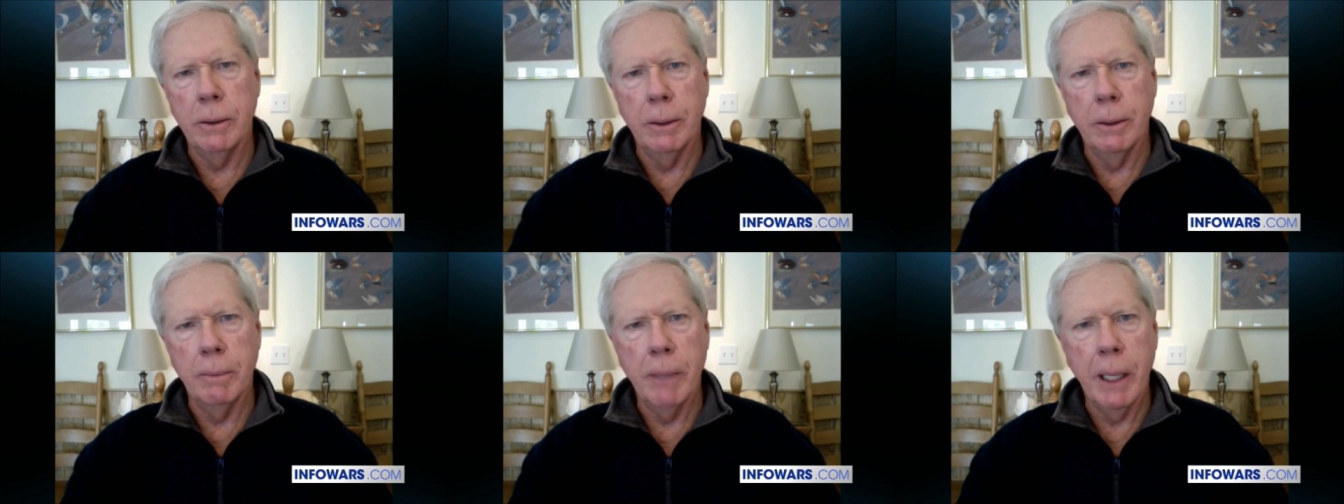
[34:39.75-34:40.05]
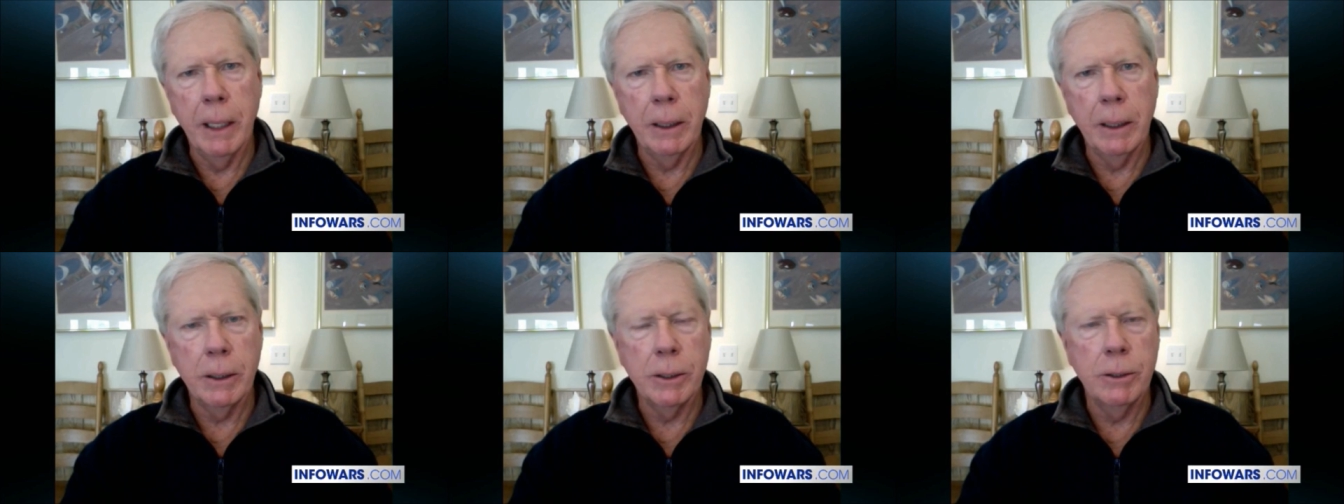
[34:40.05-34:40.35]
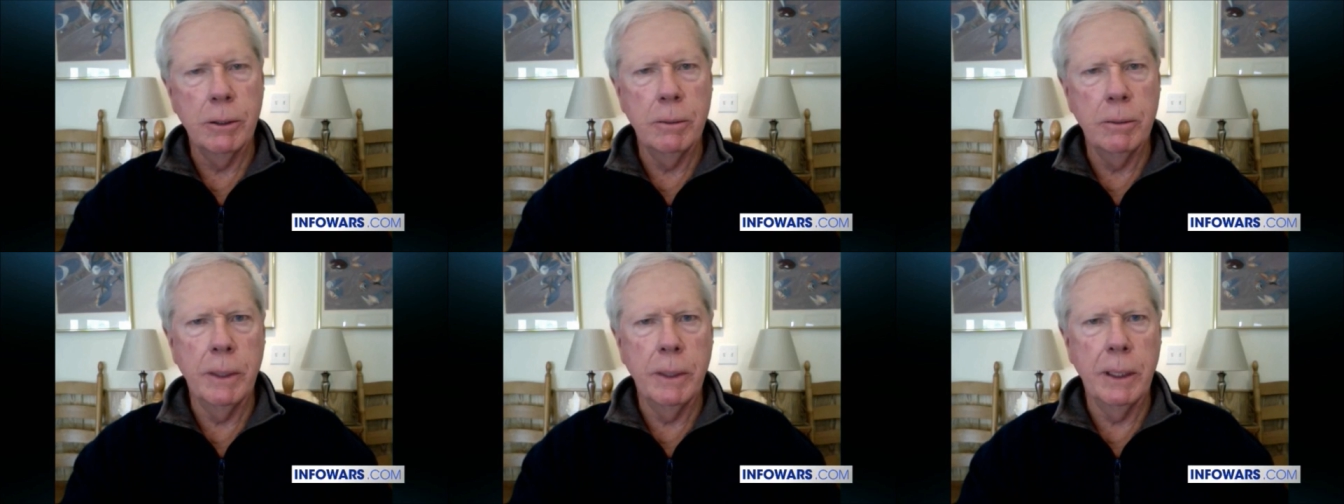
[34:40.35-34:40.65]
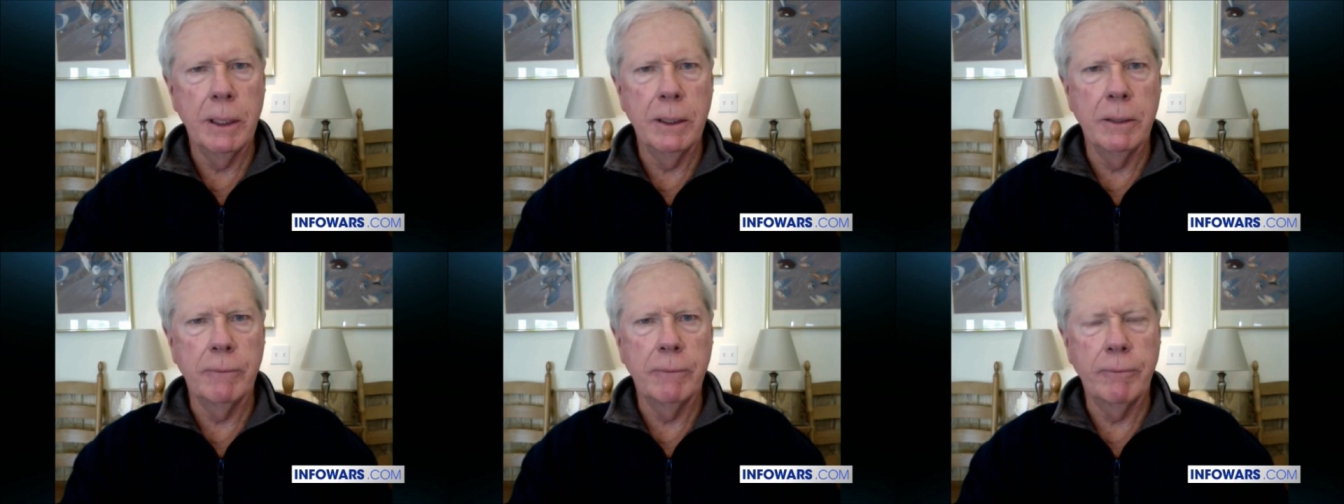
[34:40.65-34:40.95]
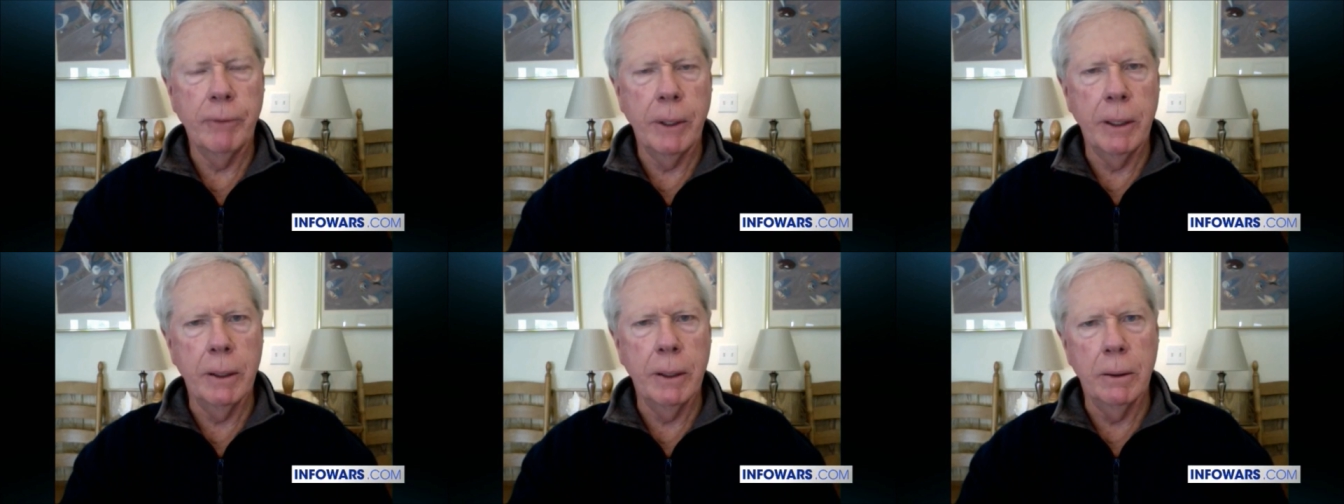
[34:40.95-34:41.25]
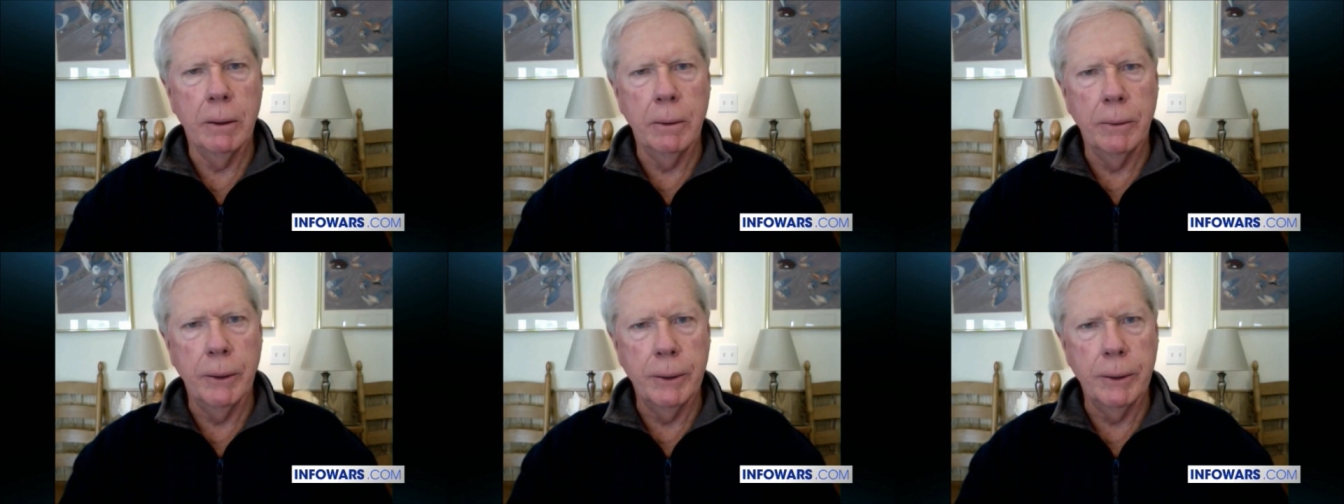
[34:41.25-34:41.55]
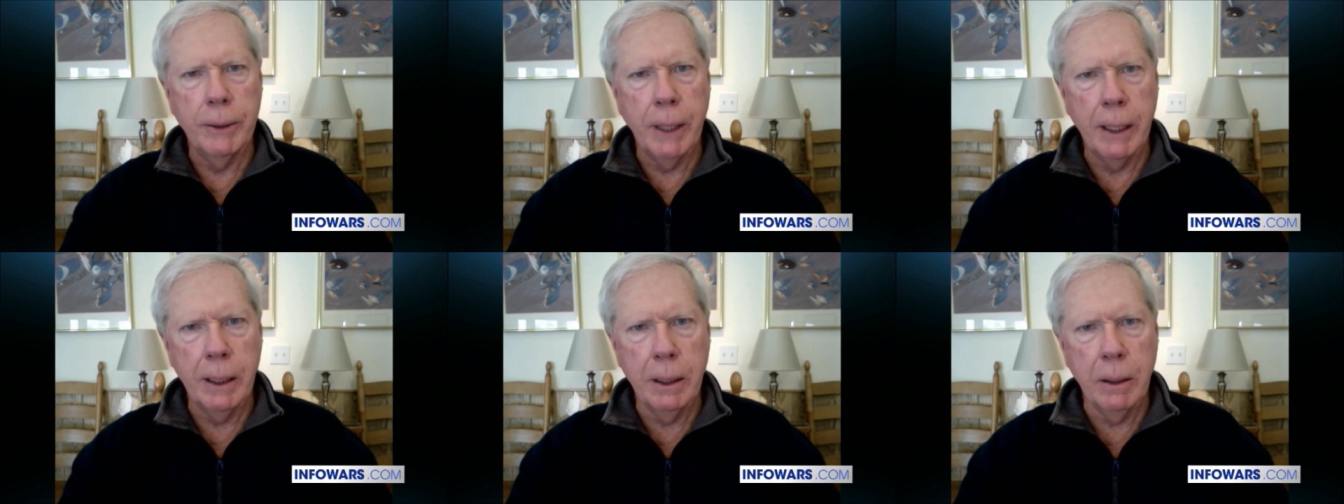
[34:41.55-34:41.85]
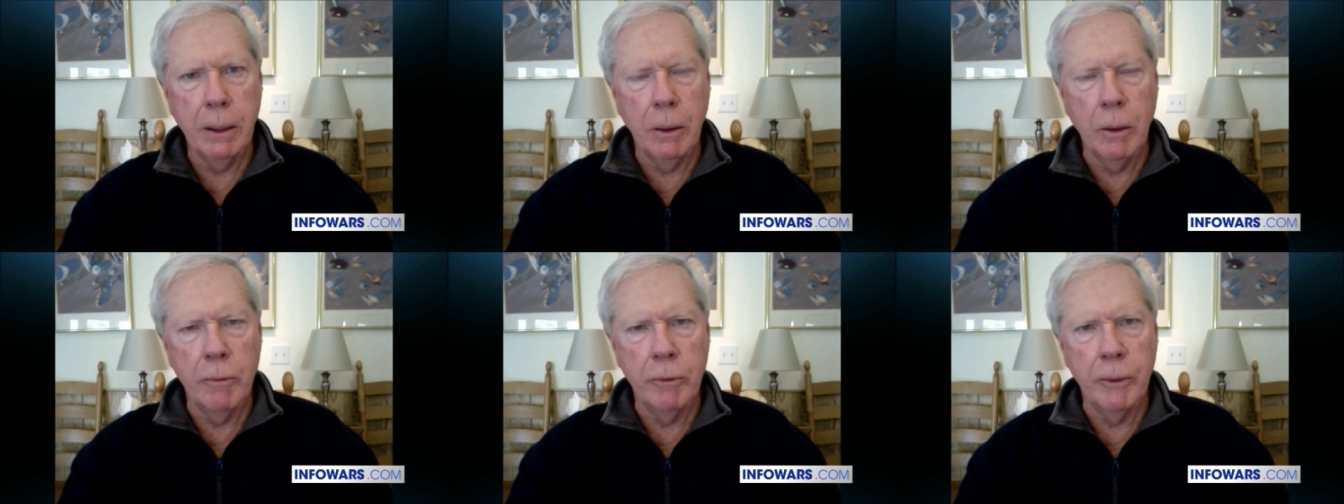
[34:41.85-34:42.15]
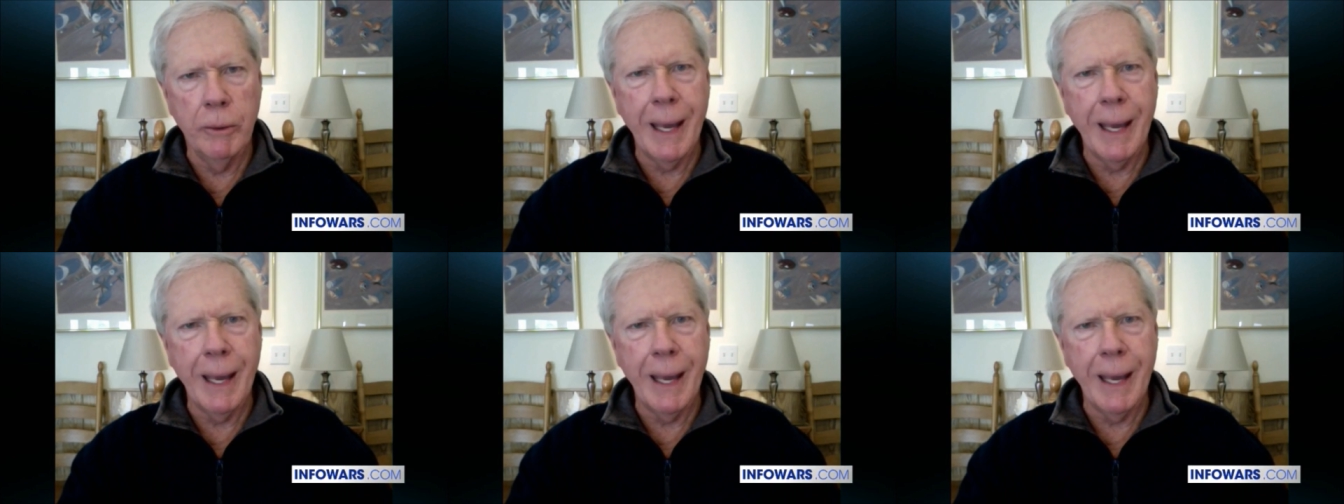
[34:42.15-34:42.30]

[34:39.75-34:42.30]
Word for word: the banks too big to fail, the takeover.